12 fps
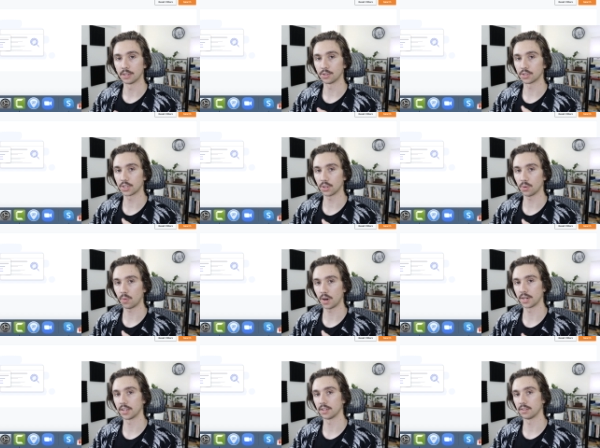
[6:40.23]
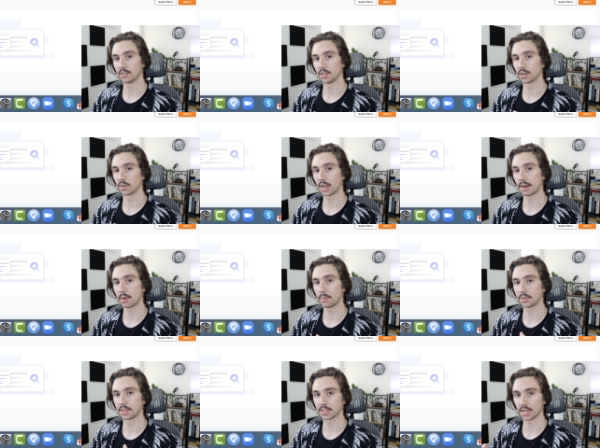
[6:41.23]
You still want to, you know, come up
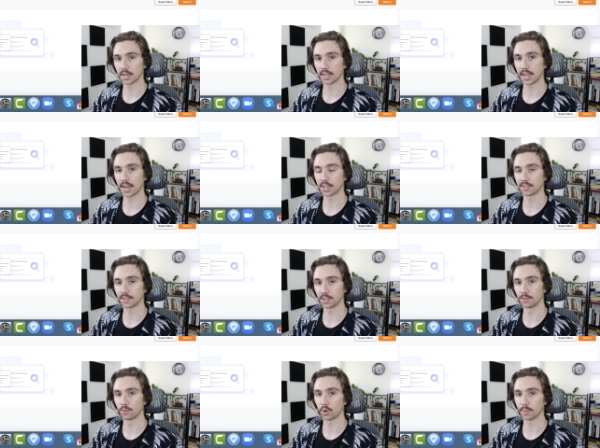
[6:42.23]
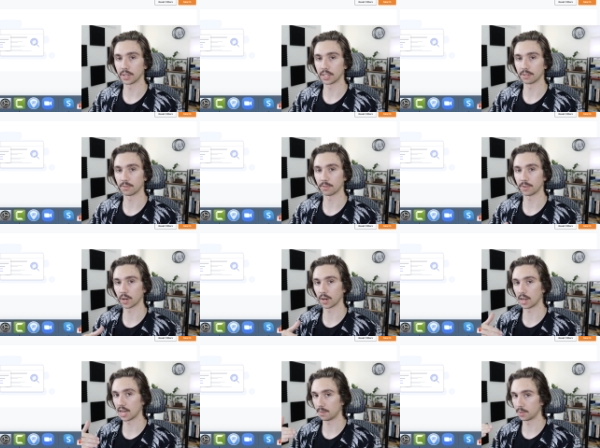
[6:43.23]
with this kind of cash flow formula for figuring
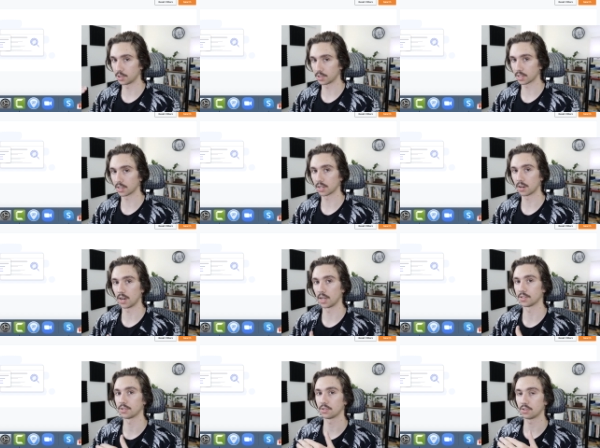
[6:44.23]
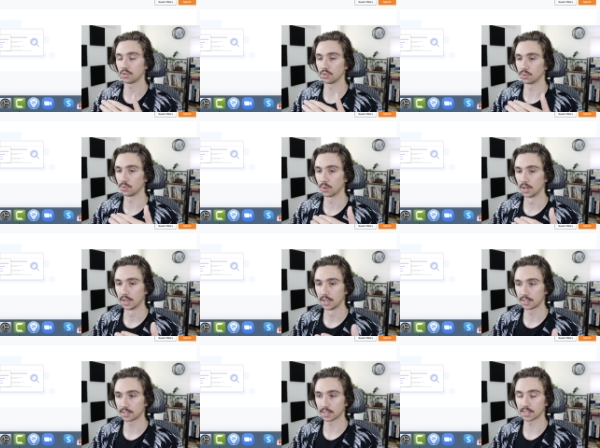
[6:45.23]
out how much it's going to cost to
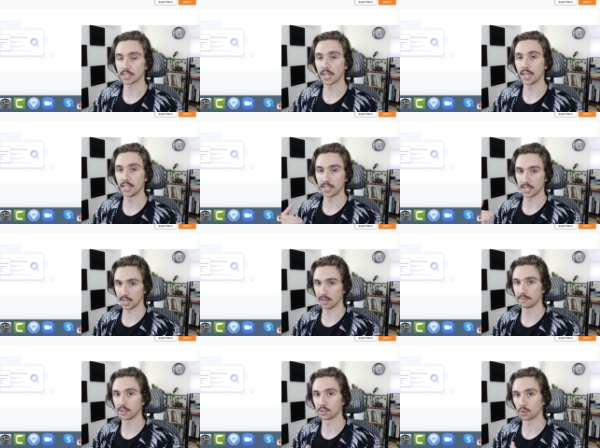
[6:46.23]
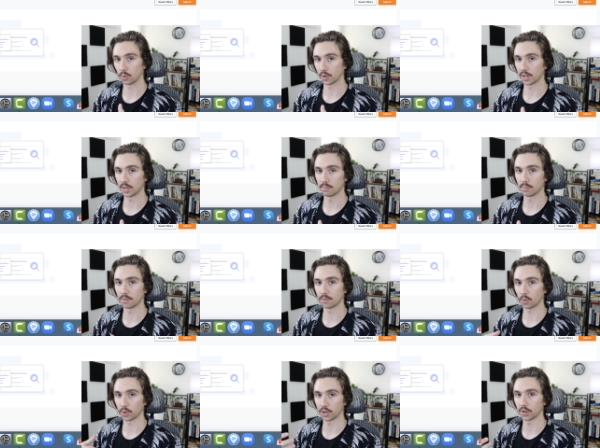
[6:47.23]
sustain the inventory
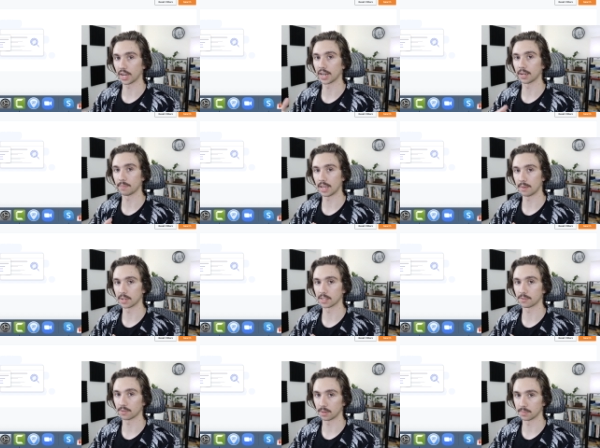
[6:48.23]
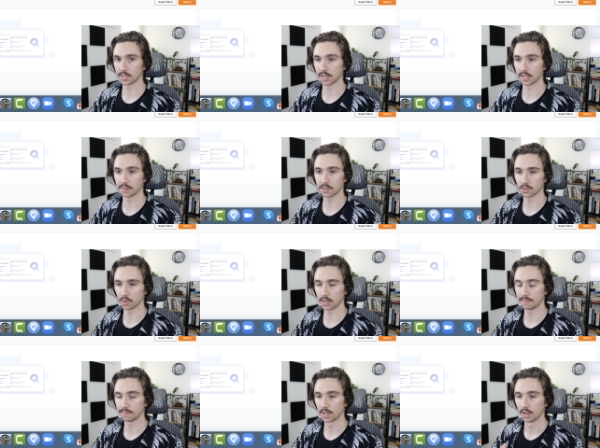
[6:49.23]
before you're getting payments from said
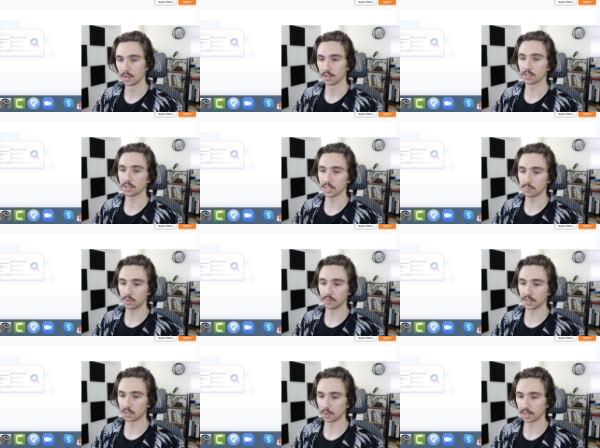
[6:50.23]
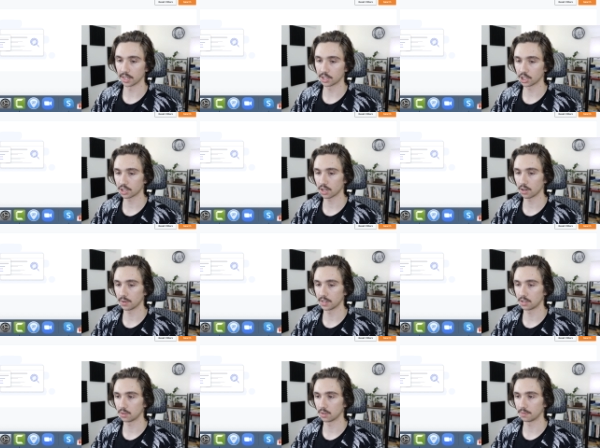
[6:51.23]
inventory. So let's move into it. Let's just go
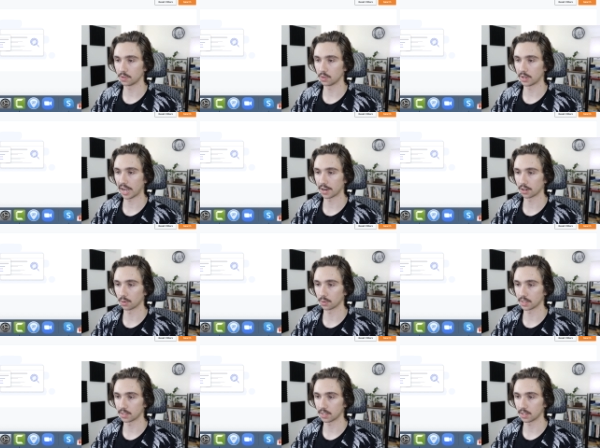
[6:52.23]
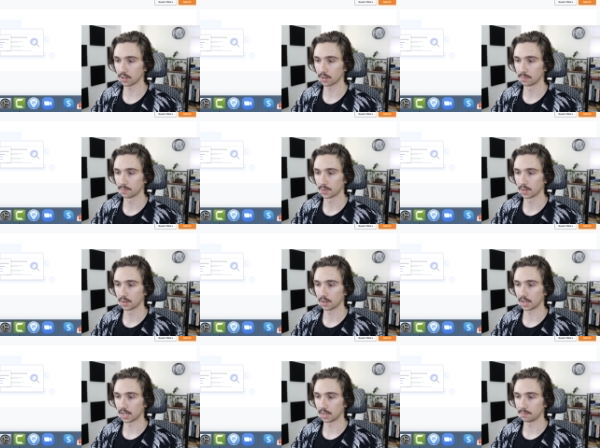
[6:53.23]
into a few categories here.
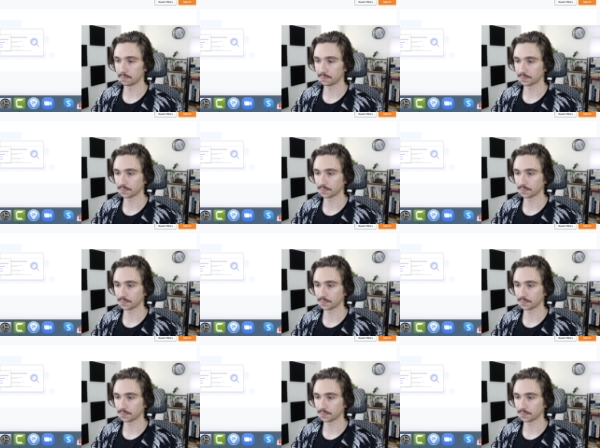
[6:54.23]
Um,